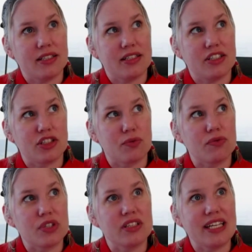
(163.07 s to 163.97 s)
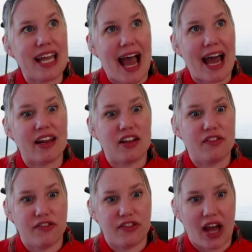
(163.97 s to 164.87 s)
just really adding
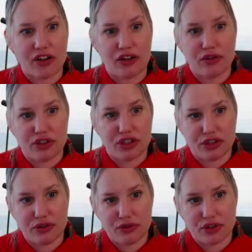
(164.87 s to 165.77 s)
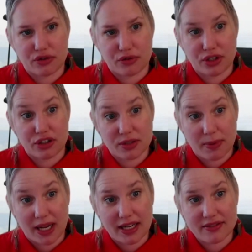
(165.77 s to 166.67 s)
value to the career
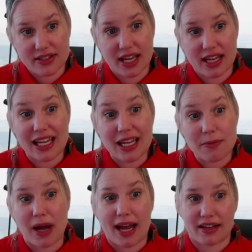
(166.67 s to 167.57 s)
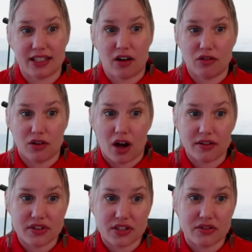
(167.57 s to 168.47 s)
space and impacting a lot of
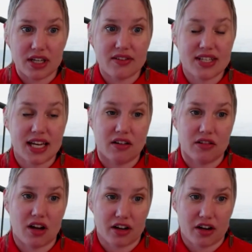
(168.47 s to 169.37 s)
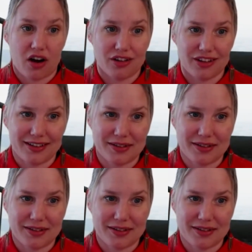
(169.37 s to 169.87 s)
students and a lot of colleagues.